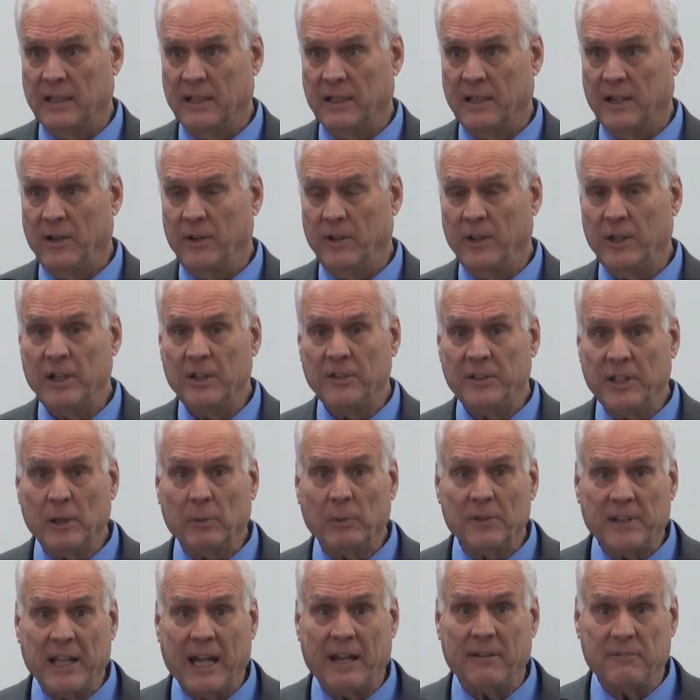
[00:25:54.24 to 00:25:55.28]
Are you going to deal
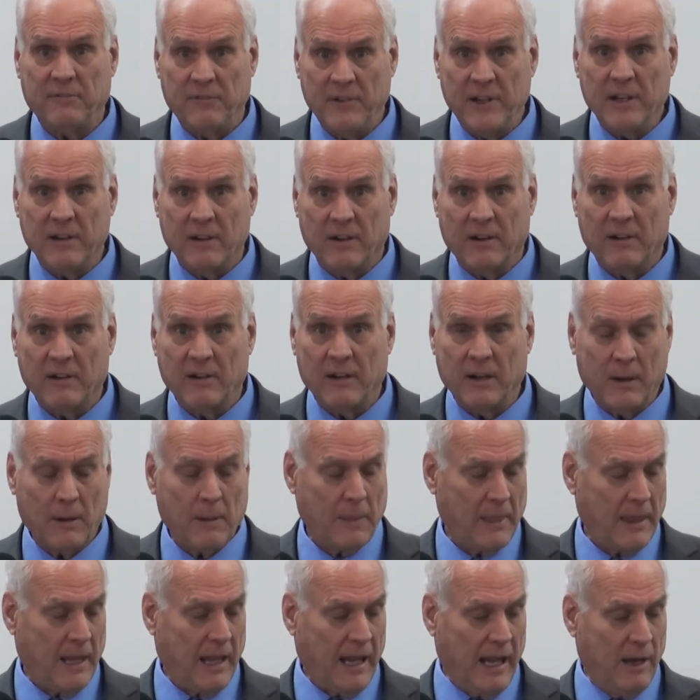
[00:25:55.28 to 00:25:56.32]
with that fear
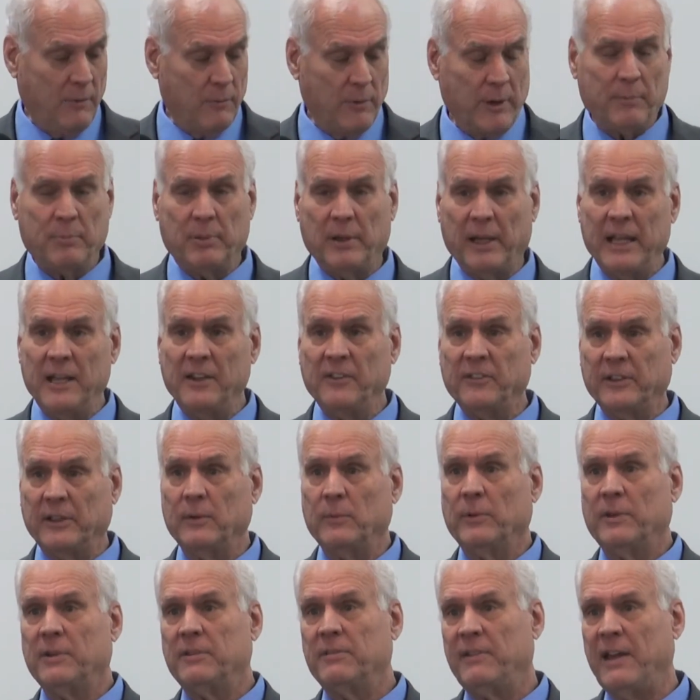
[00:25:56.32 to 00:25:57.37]
and replace it
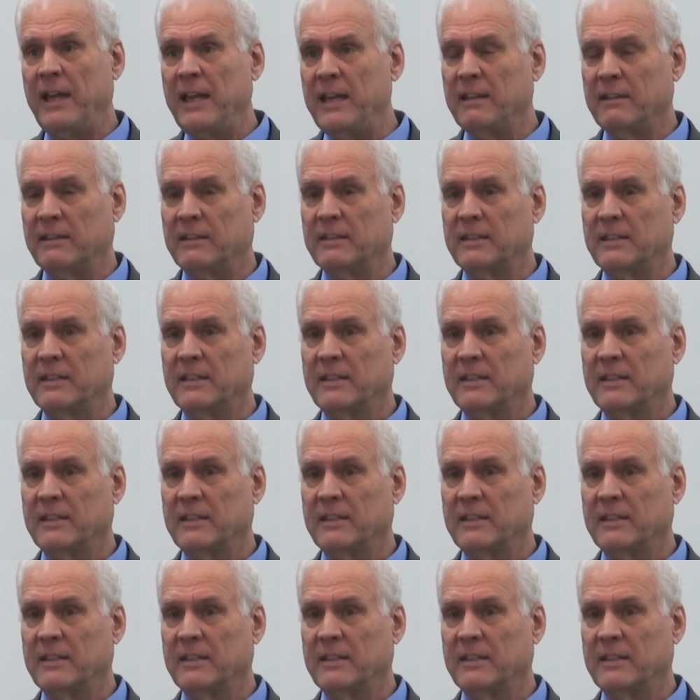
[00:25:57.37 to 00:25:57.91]
with faith?